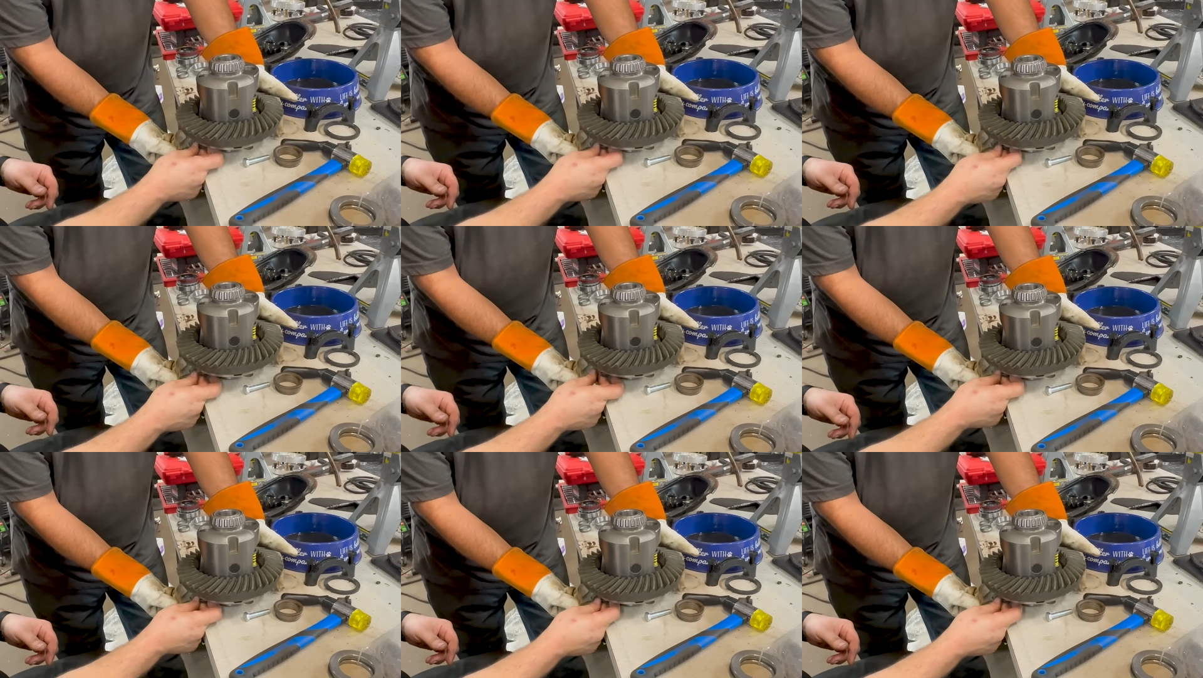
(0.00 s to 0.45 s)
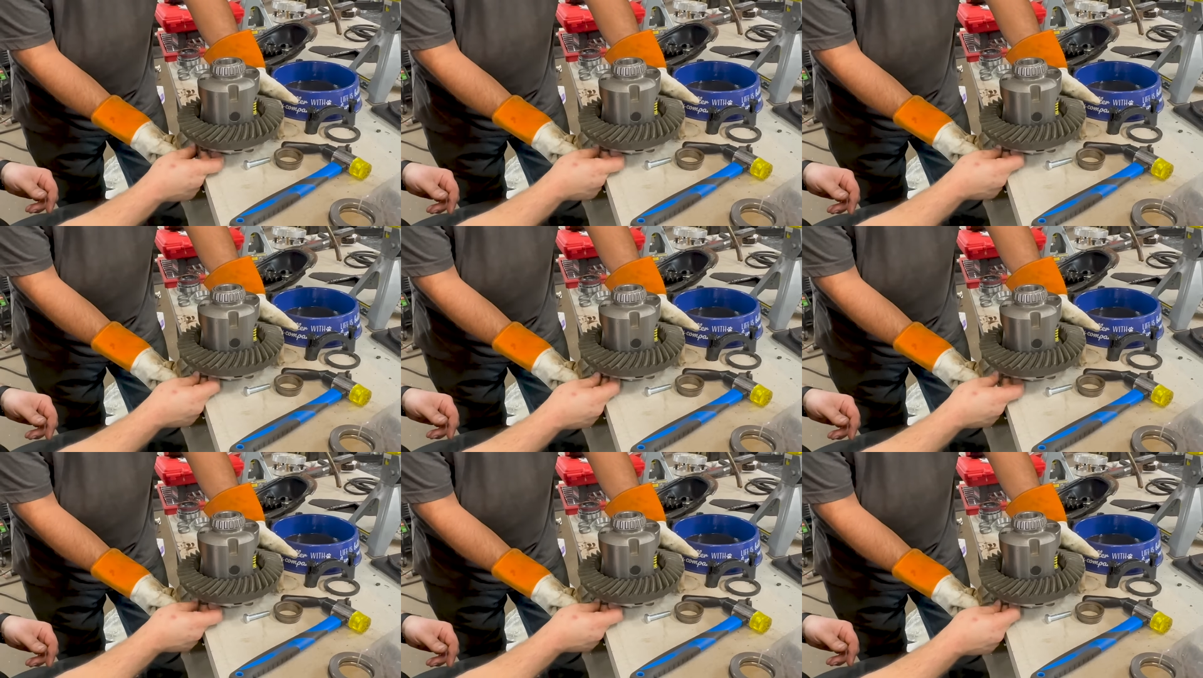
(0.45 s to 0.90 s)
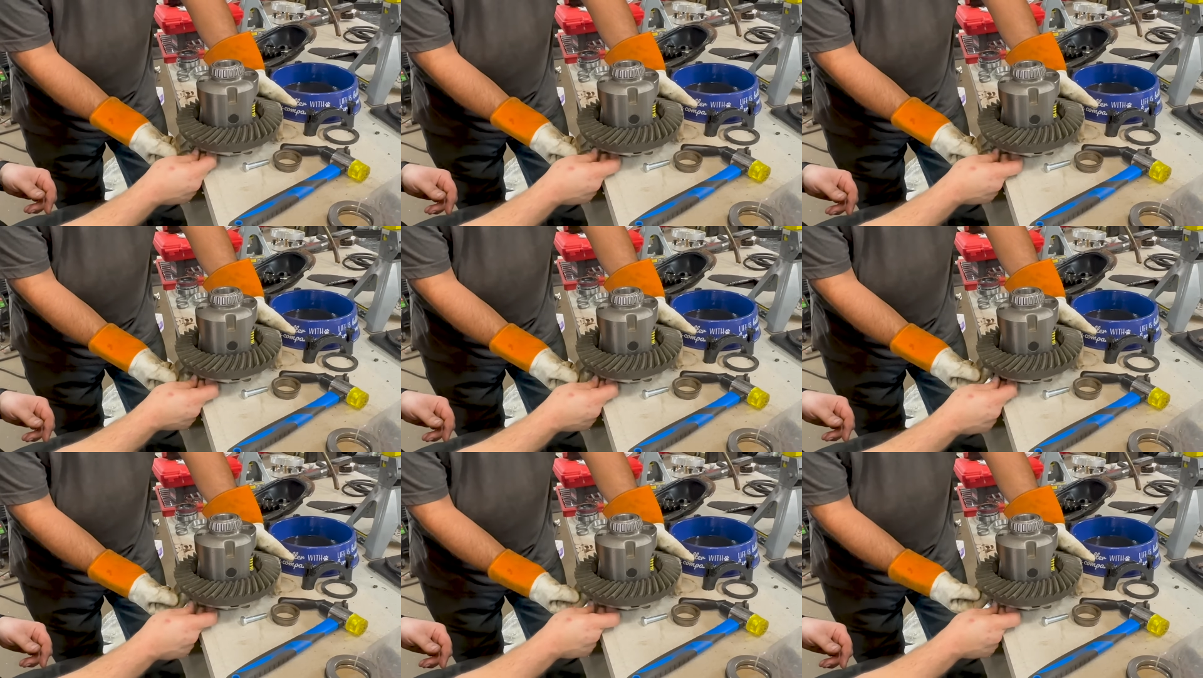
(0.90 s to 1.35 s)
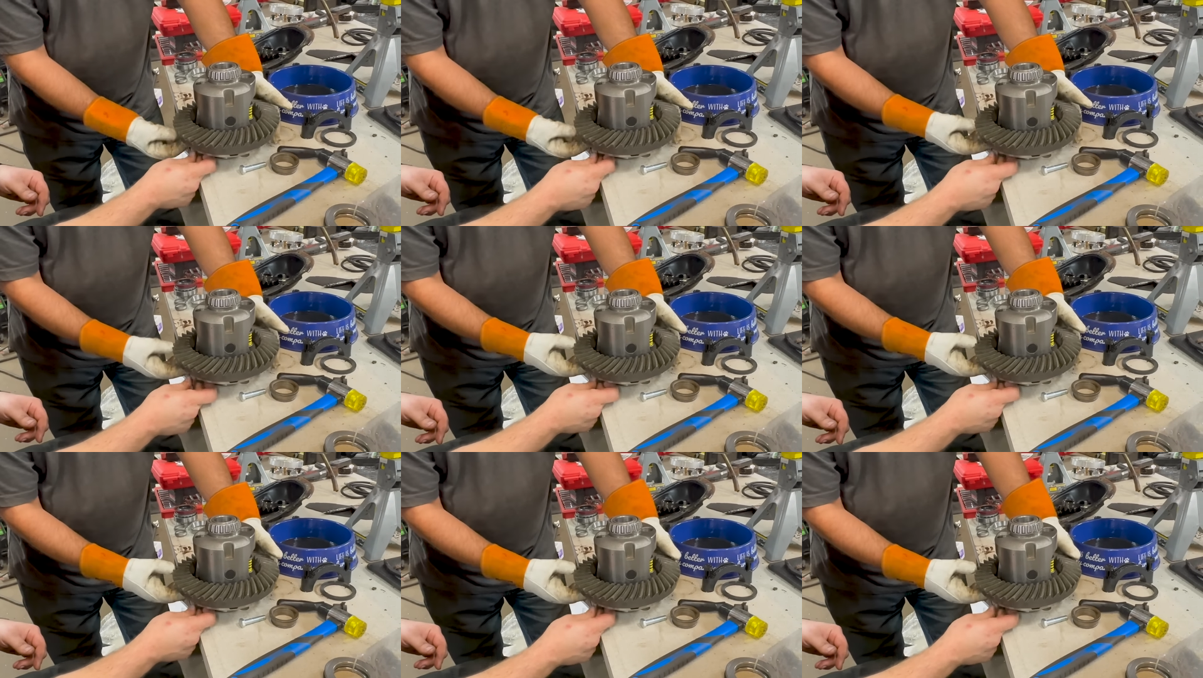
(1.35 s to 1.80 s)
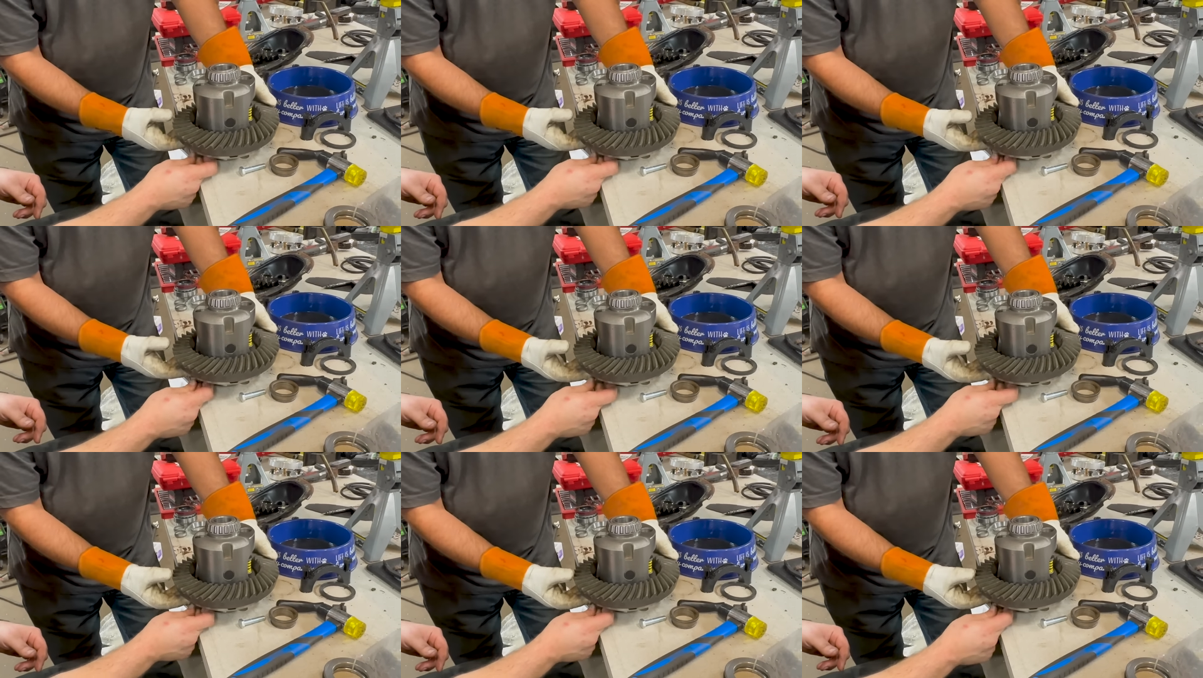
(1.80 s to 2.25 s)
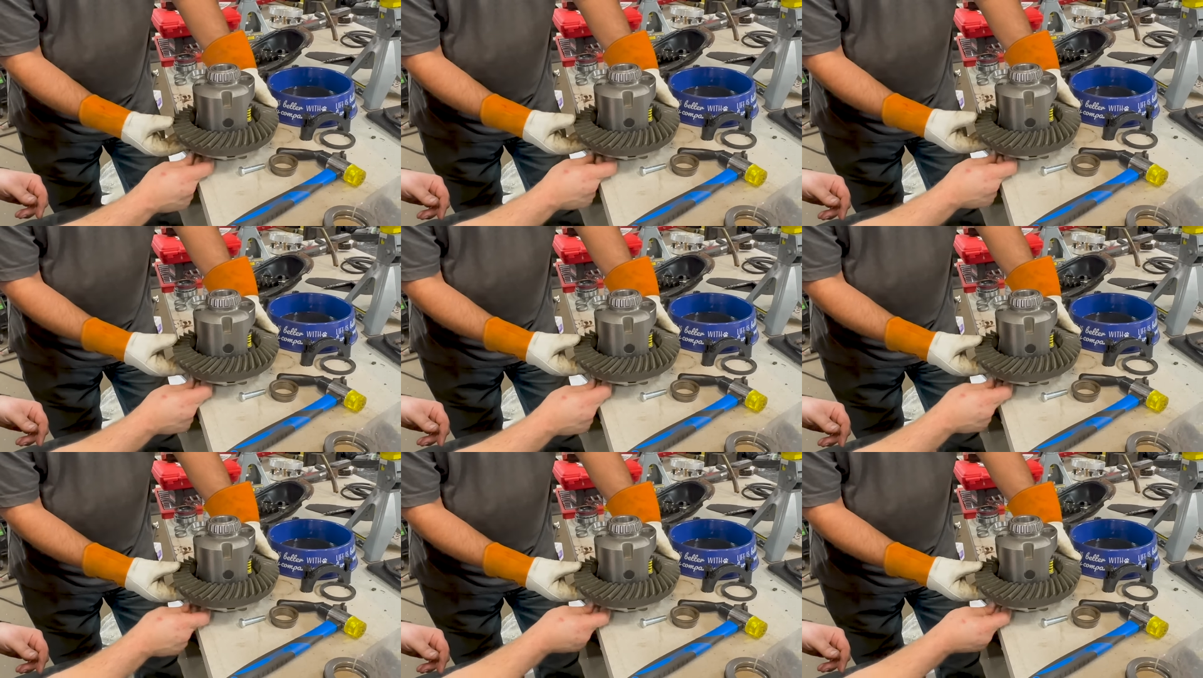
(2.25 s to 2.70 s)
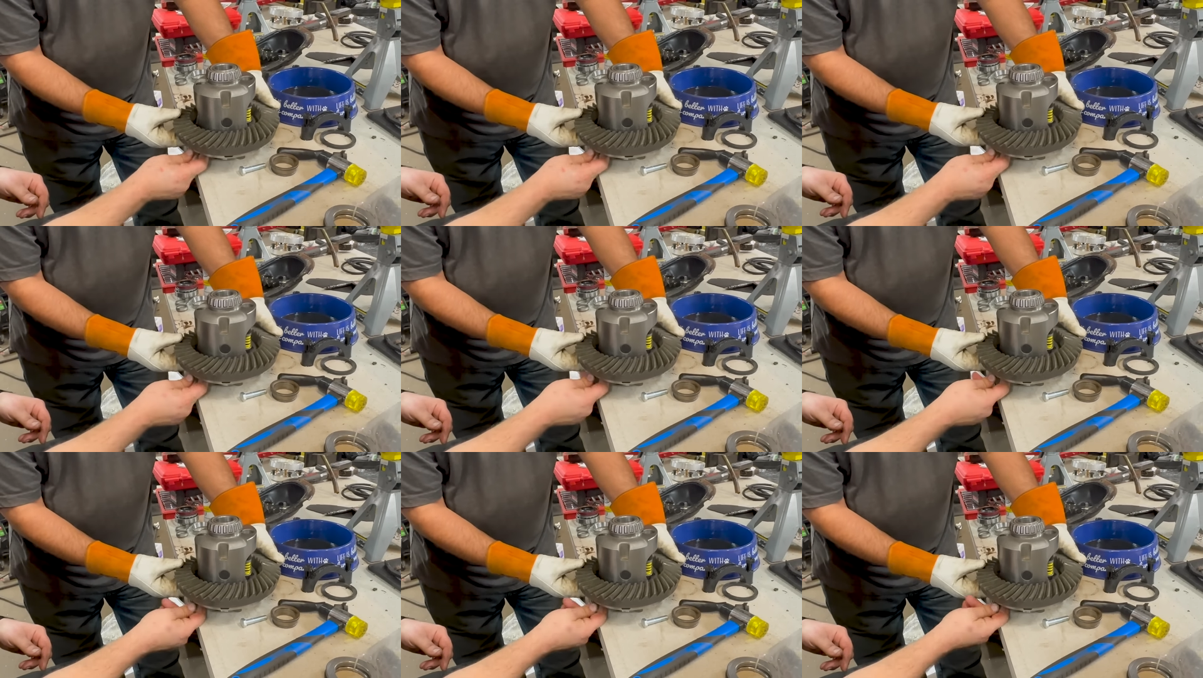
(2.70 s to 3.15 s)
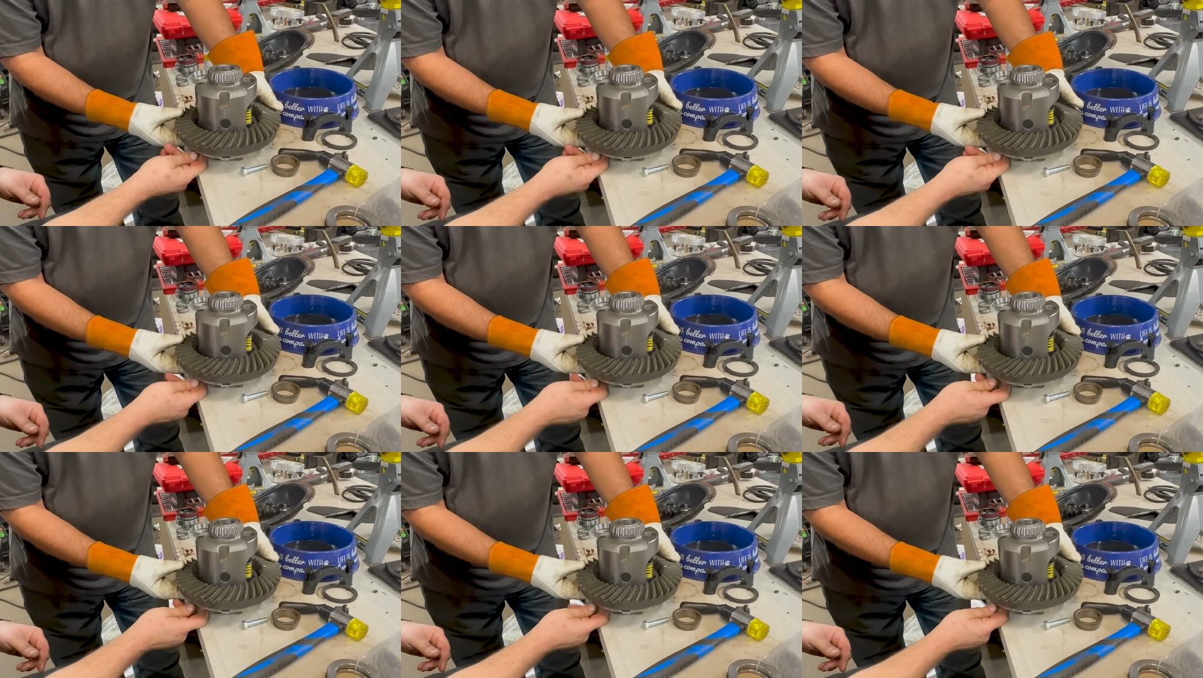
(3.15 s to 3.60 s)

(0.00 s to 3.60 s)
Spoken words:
[unreadable: no face in view]